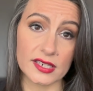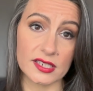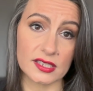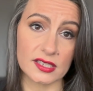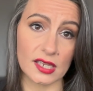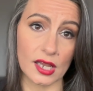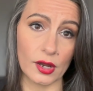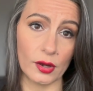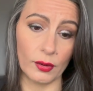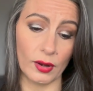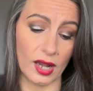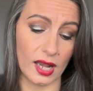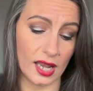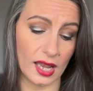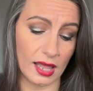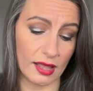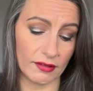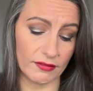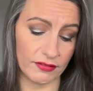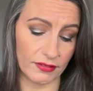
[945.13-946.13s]
So
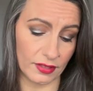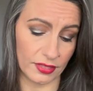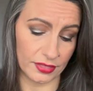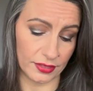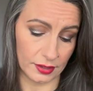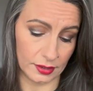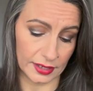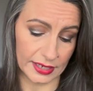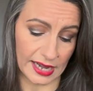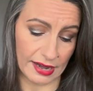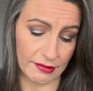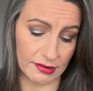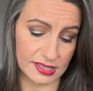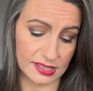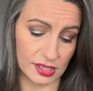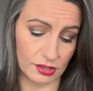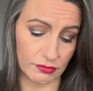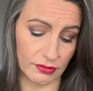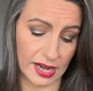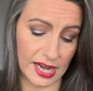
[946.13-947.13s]
love the
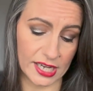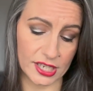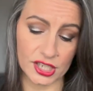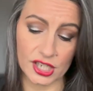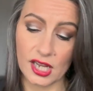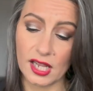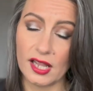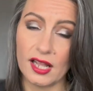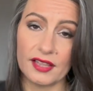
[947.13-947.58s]
Kerotin range.